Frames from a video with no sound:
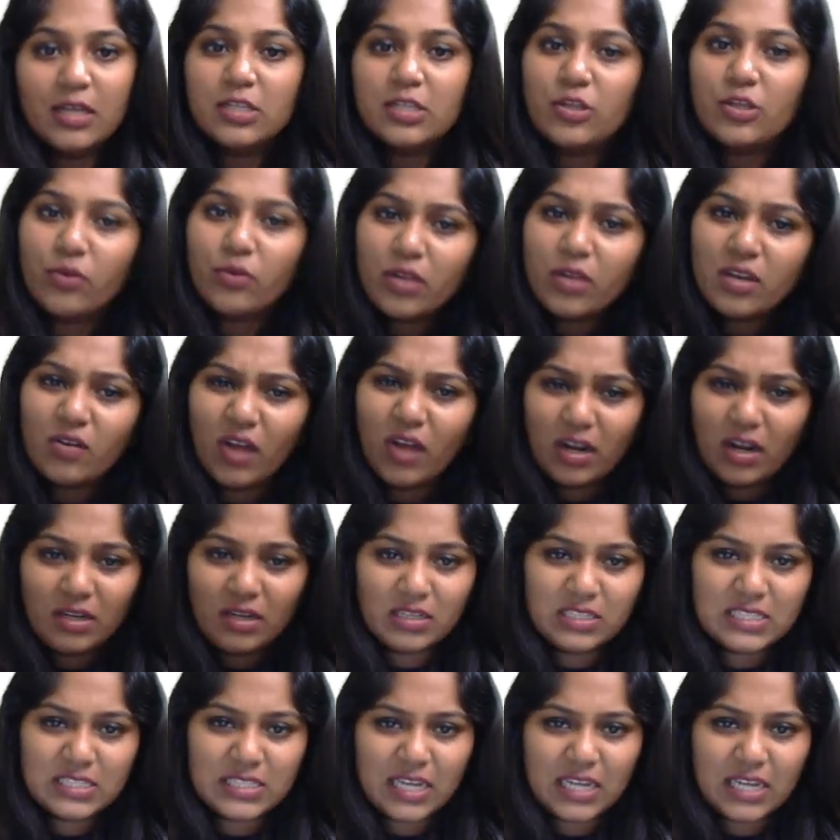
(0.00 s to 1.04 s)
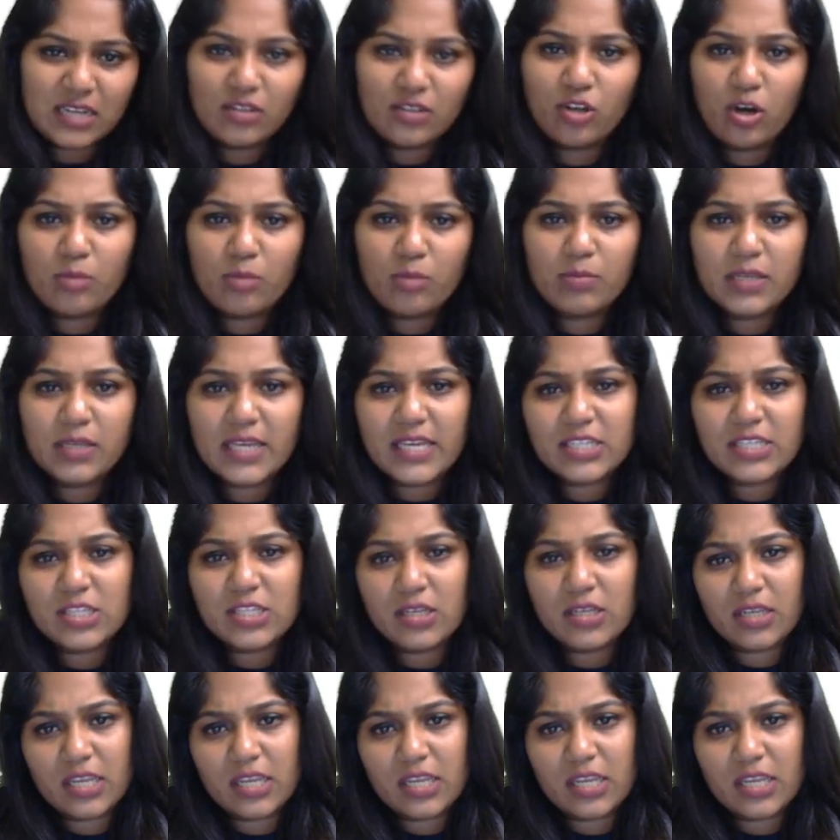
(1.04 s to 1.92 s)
You need to understand the obligation